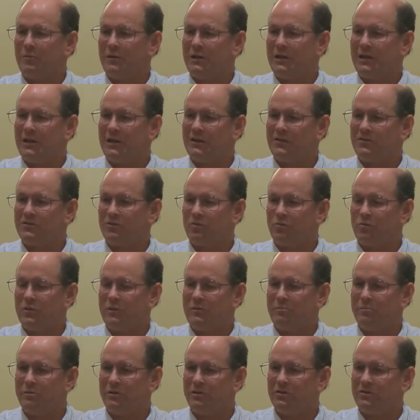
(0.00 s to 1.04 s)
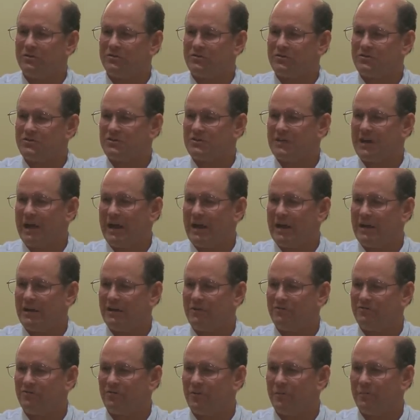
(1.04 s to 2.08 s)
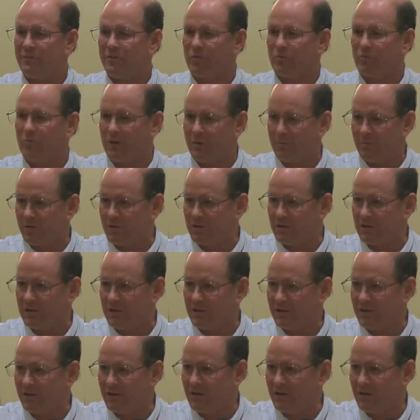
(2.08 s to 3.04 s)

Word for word: begin to rebuild society from the rubble,